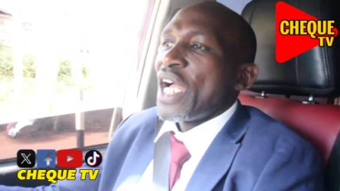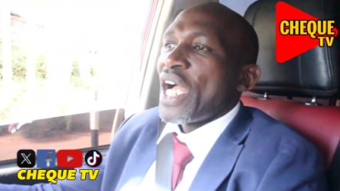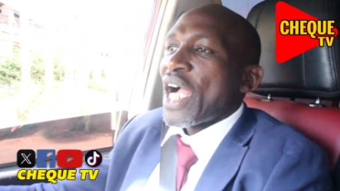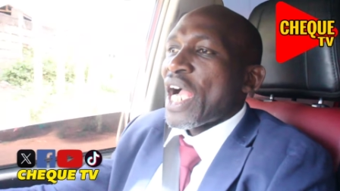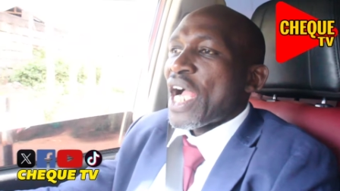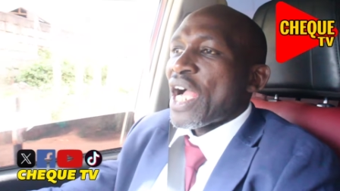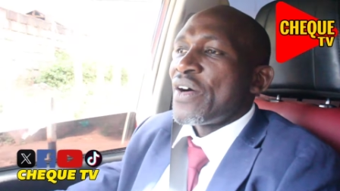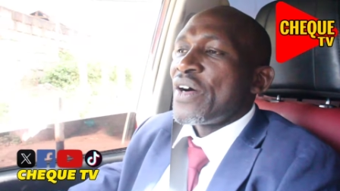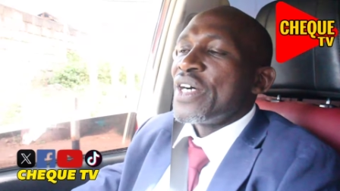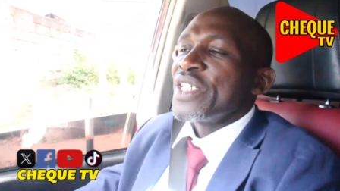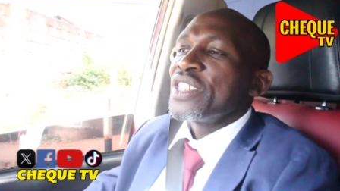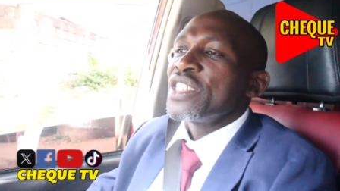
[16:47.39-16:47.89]

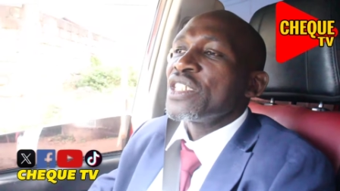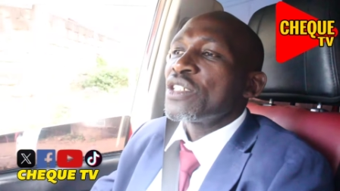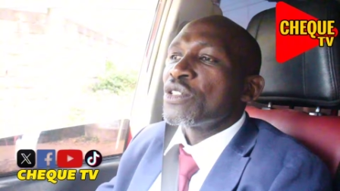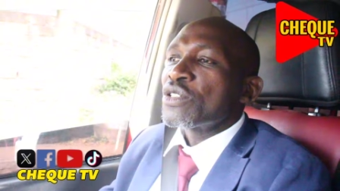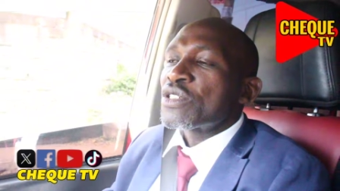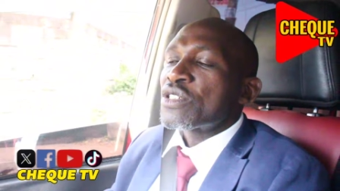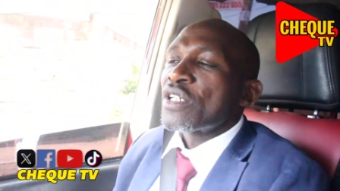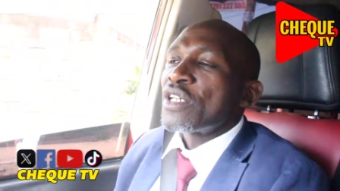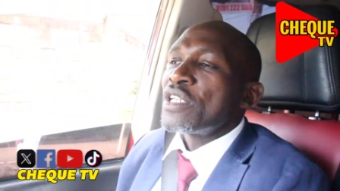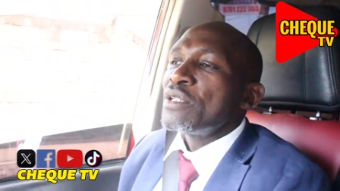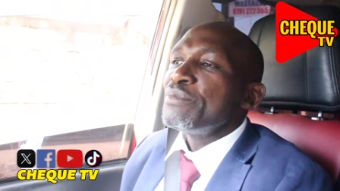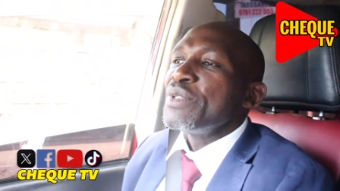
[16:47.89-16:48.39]
Kawanjiku
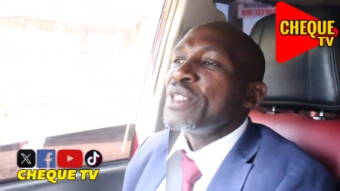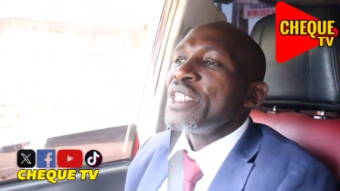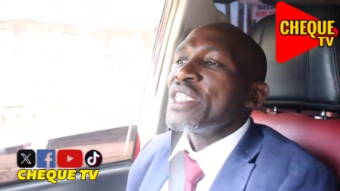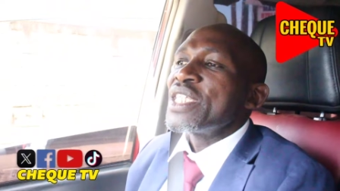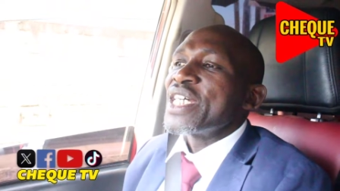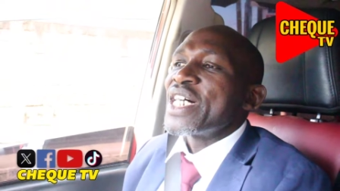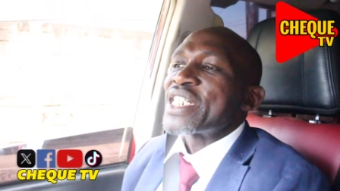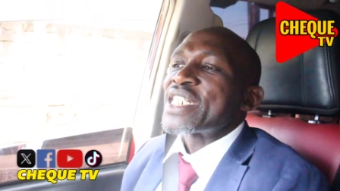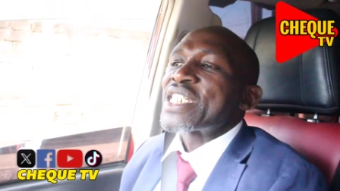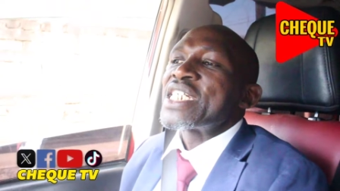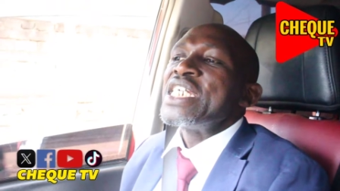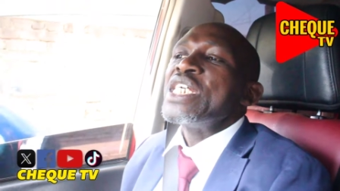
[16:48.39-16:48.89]
told me
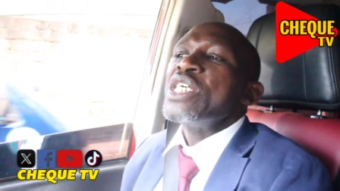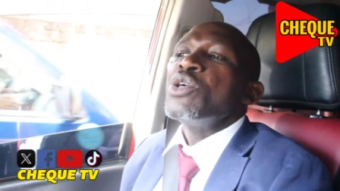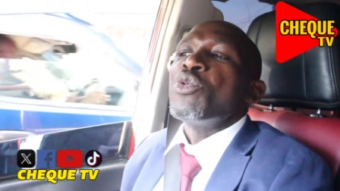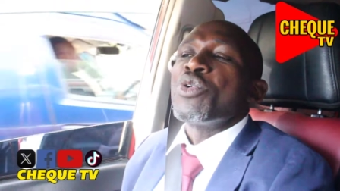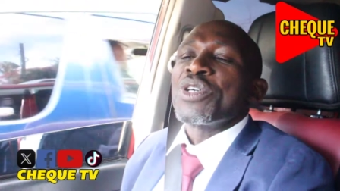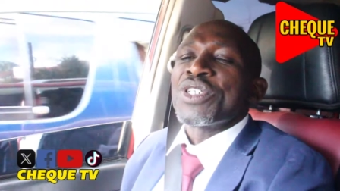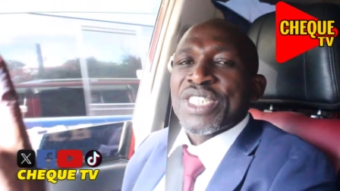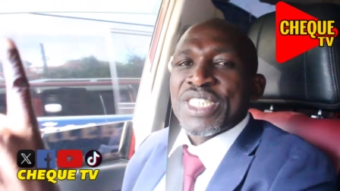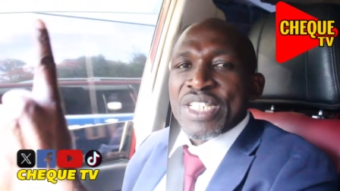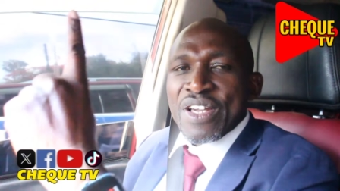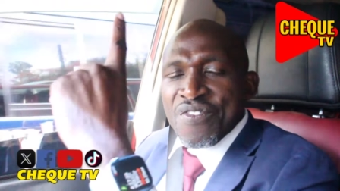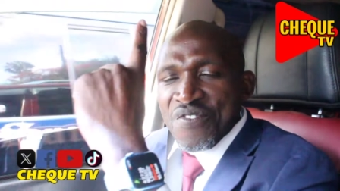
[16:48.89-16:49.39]
that he
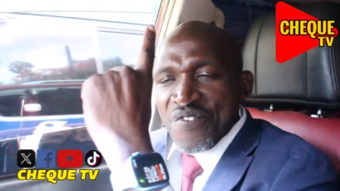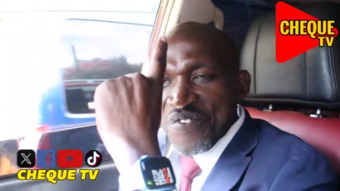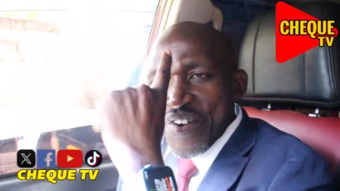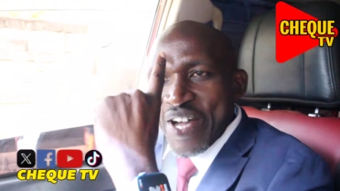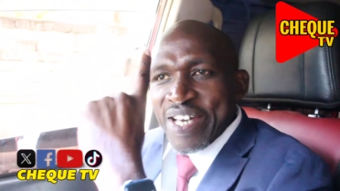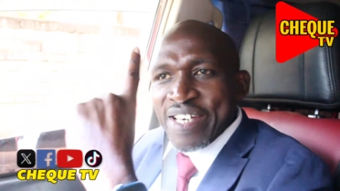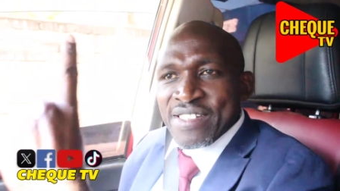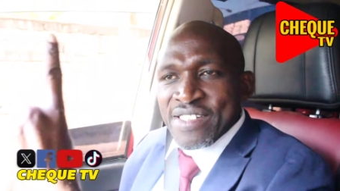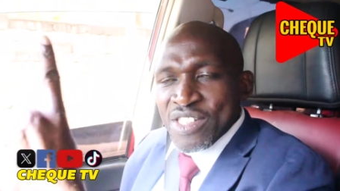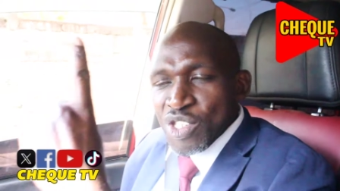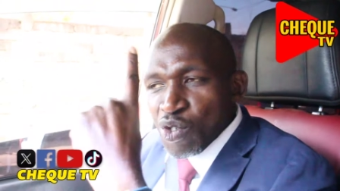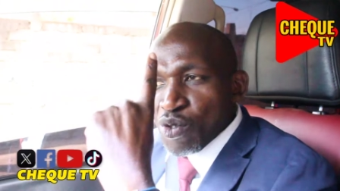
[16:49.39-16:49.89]
was the
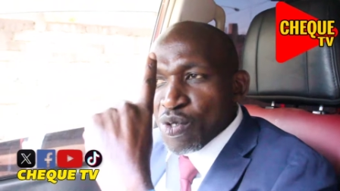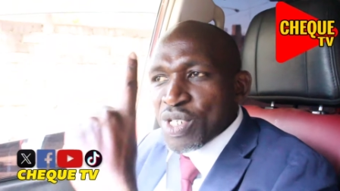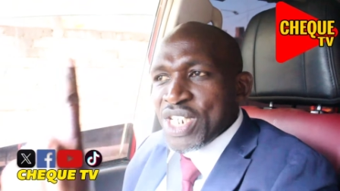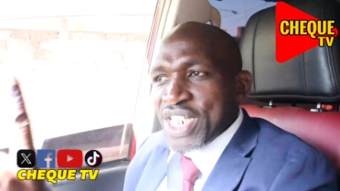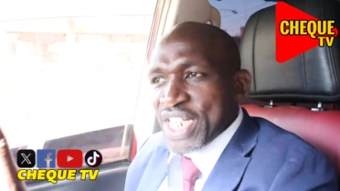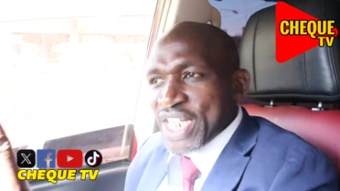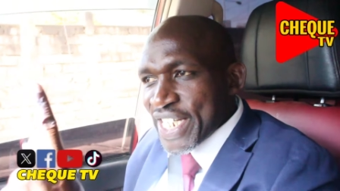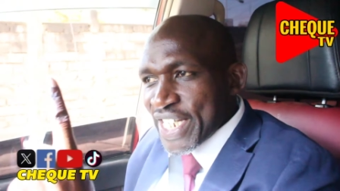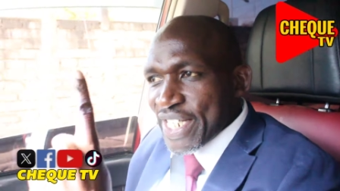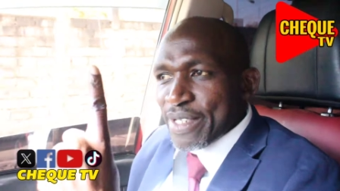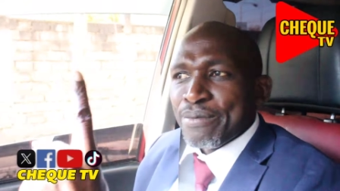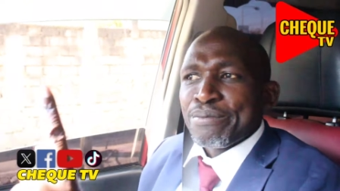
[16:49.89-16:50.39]
first
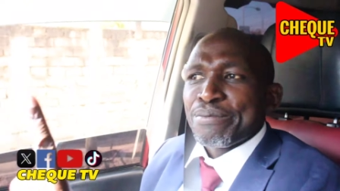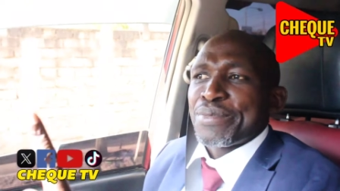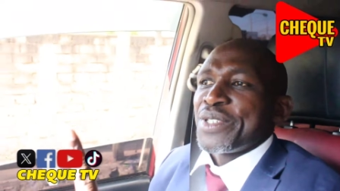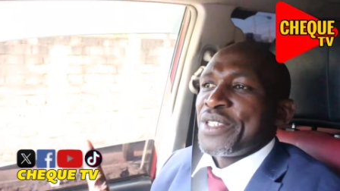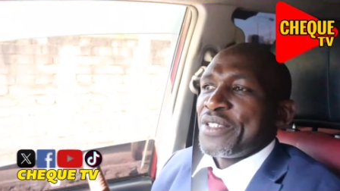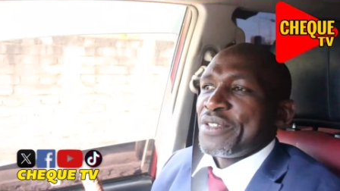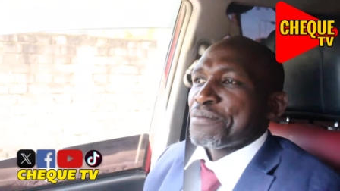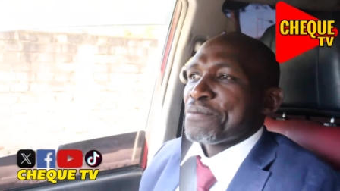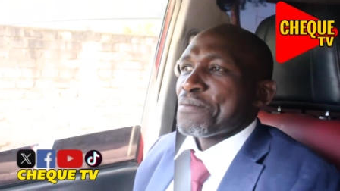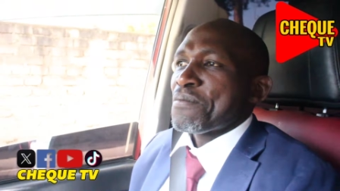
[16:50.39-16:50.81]
UDA MP,